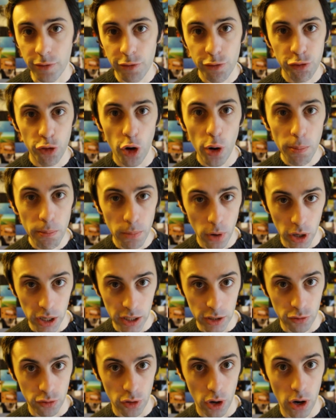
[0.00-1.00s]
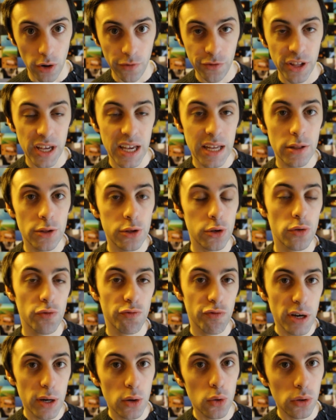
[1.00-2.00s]
from Minecraft into
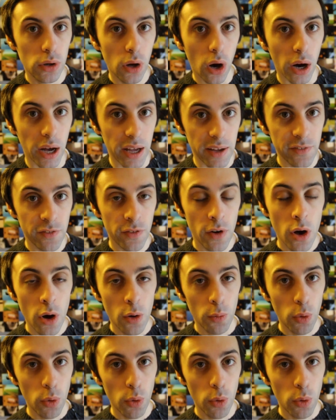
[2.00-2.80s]
real life,